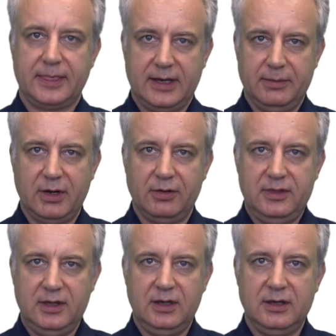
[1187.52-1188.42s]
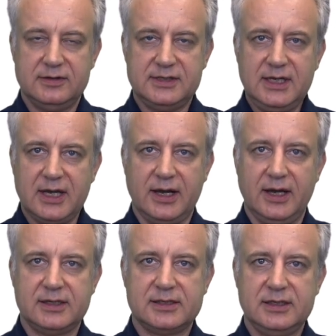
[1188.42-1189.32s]
about the
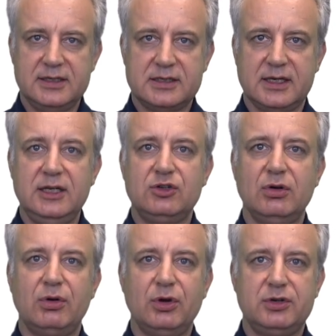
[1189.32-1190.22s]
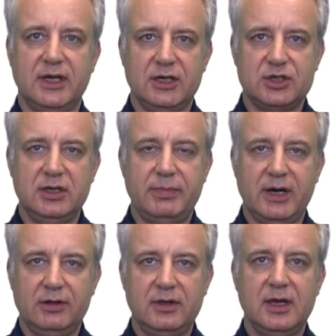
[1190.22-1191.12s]
z-axis, into a rotation
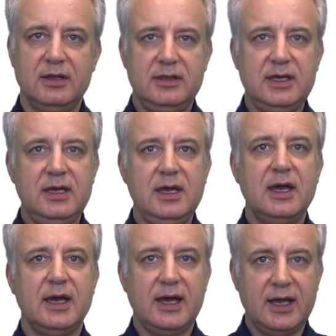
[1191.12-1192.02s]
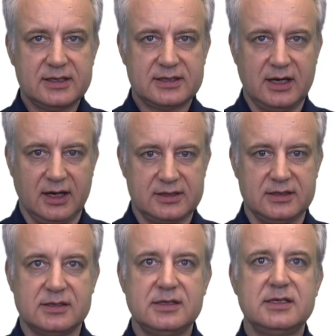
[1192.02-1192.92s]
about the
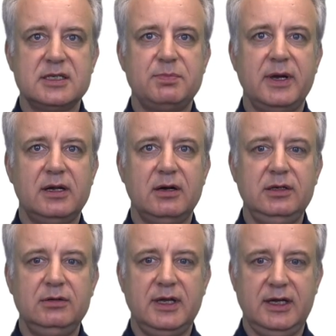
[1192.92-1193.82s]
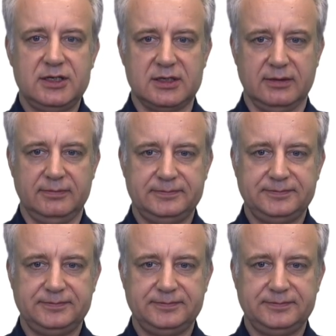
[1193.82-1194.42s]
x-axis. This is by conjugation.